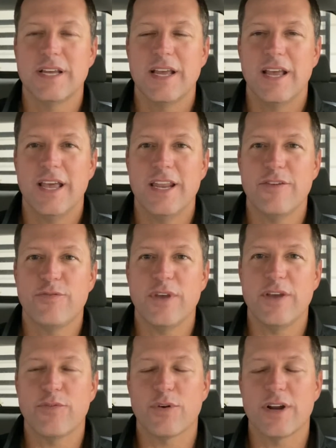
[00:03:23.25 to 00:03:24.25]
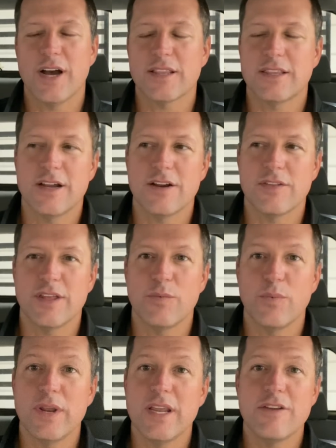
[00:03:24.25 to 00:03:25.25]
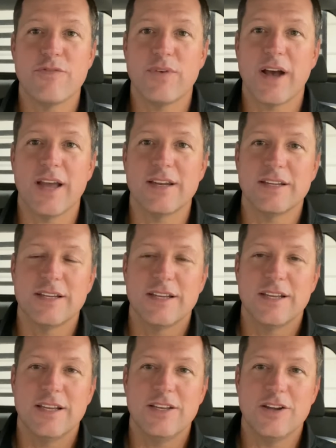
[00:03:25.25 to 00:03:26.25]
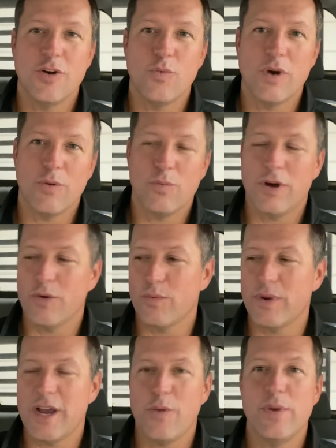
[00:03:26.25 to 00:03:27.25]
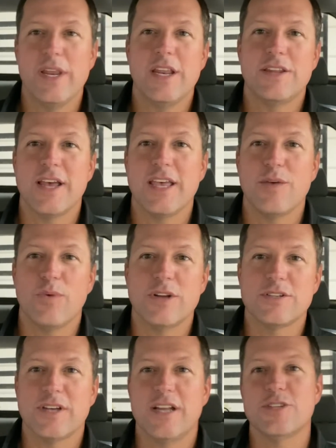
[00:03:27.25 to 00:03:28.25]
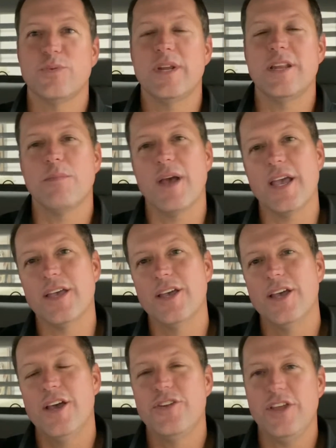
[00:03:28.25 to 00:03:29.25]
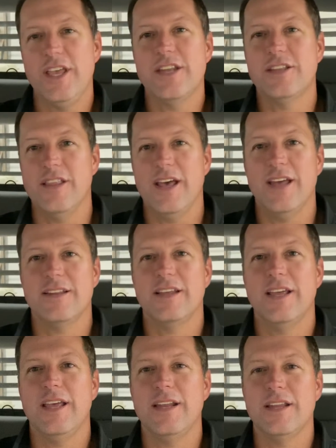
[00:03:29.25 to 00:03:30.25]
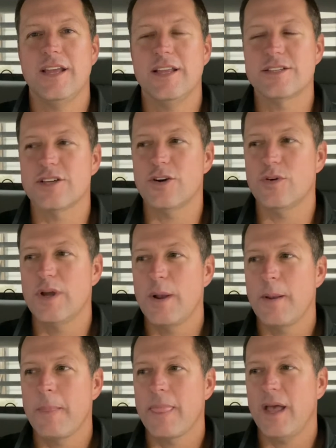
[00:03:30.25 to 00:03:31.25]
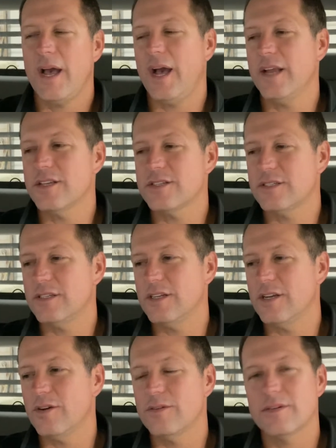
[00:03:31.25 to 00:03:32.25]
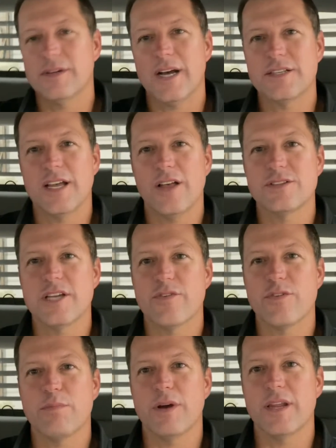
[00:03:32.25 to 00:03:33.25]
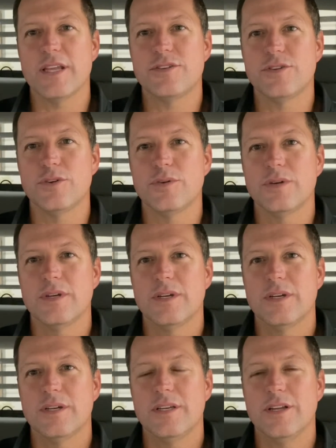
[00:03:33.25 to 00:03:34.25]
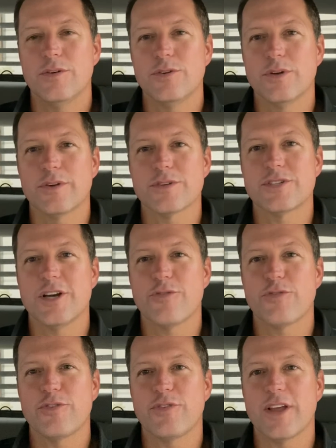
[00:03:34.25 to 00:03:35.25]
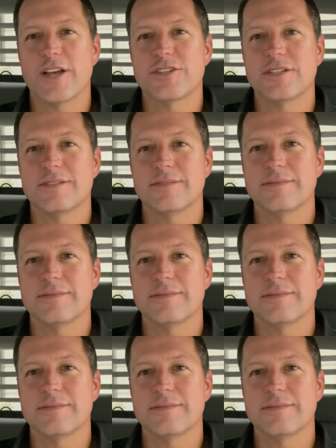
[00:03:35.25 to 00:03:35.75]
And if, if we're not there, then we need to find, you know, what, what route we need to take and what changes we need to make to get to that. And, and so I, I just, you know, I challenge everybody to, you know, do a little self-reflection,